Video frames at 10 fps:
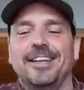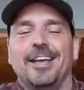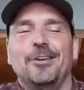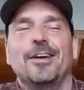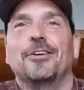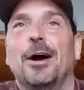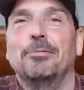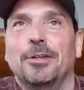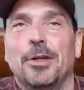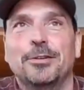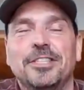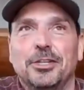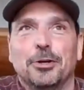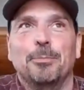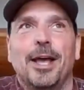yeah, you have a couple of those
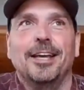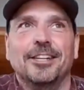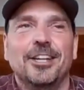in your bed,